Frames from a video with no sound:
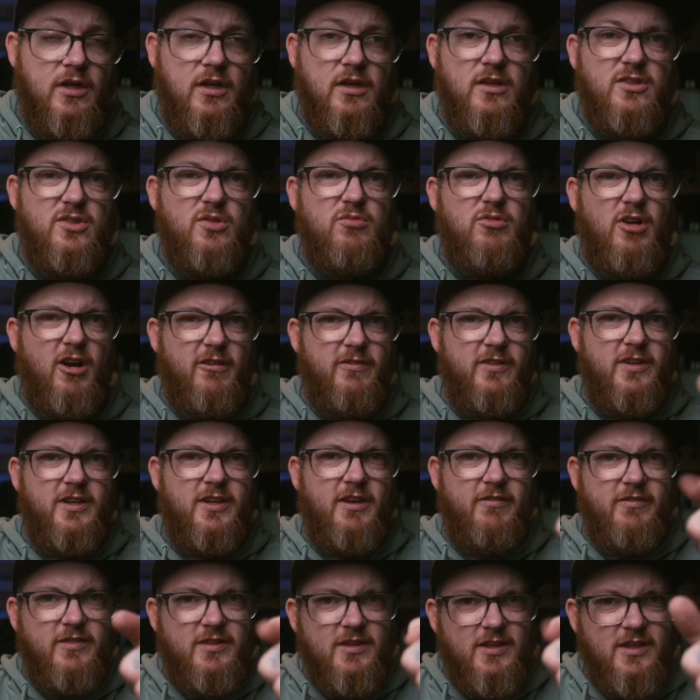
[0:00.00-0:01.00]
So rather than
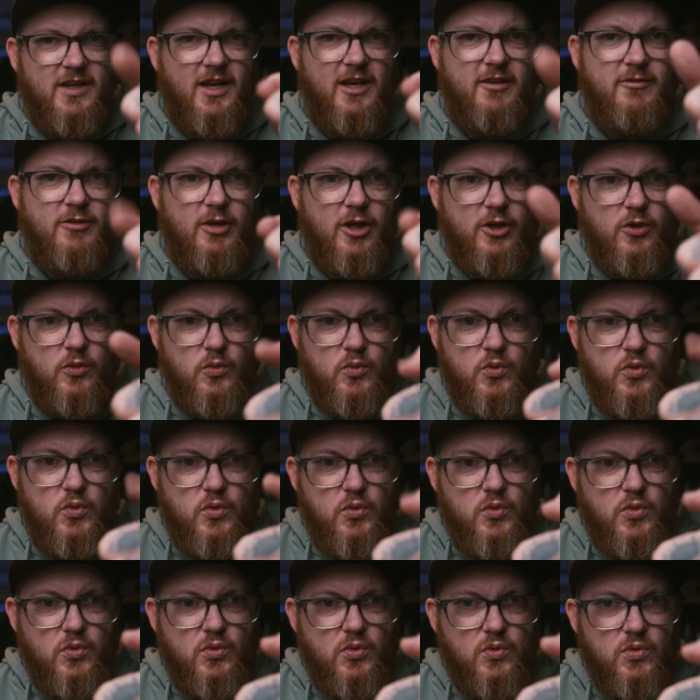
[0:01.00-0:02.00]
having to kind of
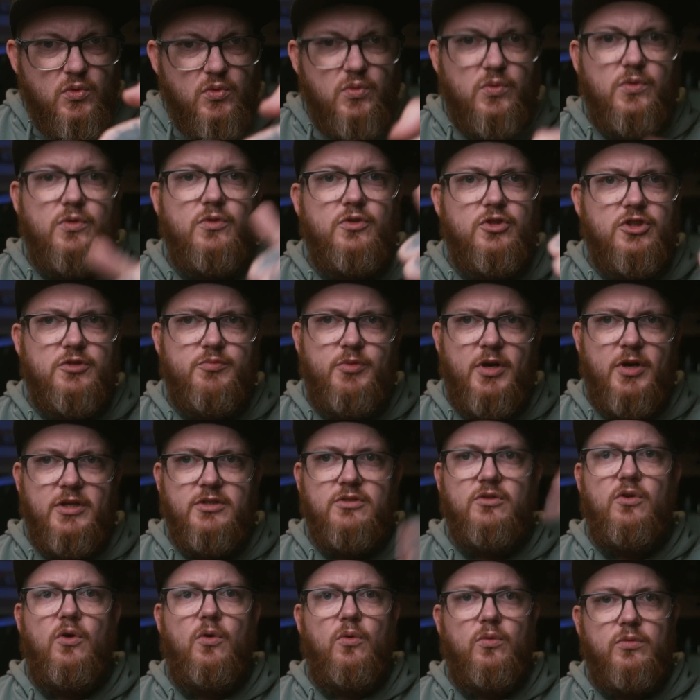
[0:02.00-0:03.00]
go, you just press
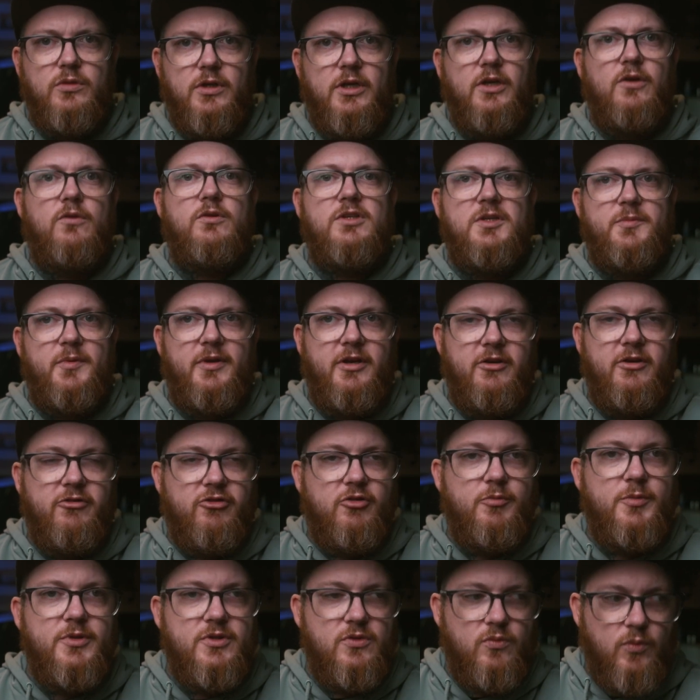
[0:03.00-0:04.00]
and hold and it goes up in
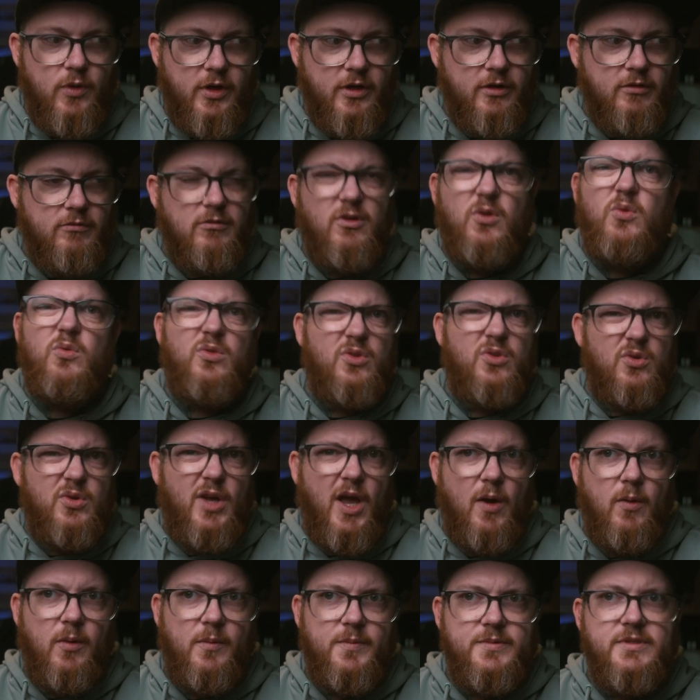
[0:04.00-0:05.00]
increments of 1. You
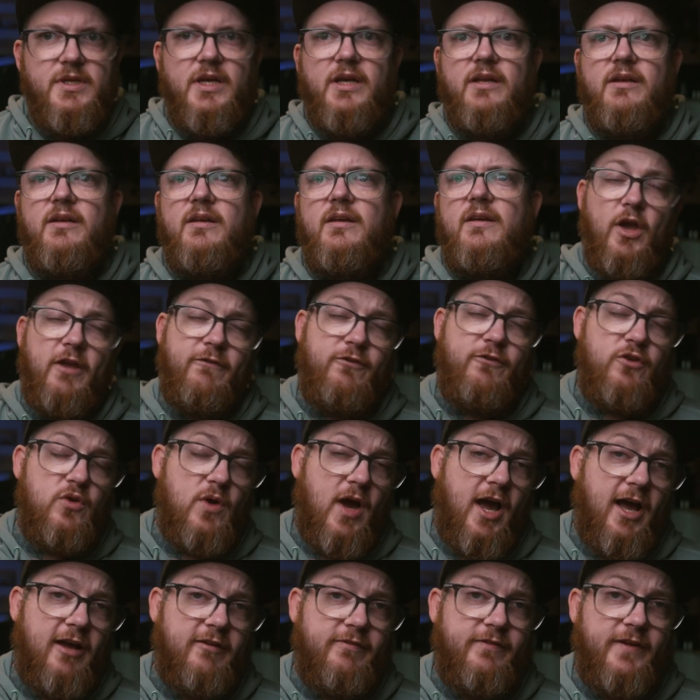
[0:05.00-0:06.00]
get what I'm saying. But if you
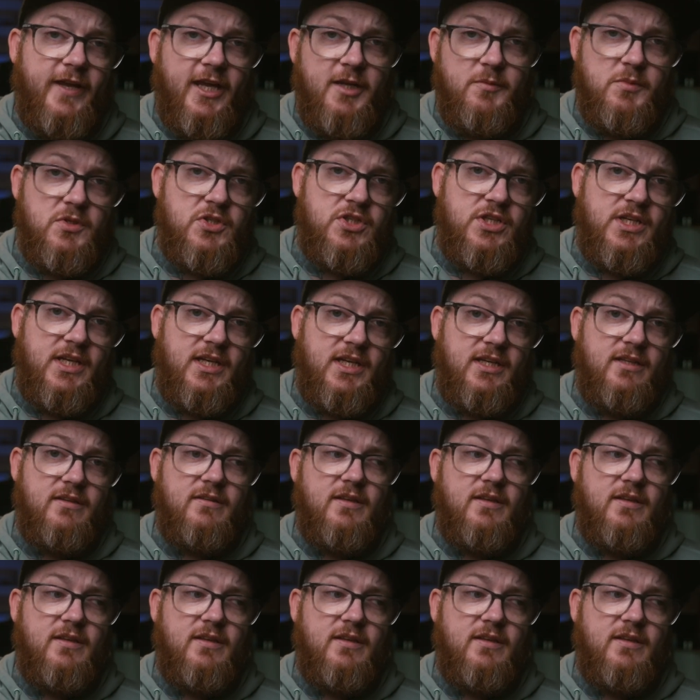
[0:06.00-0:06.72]
have a machine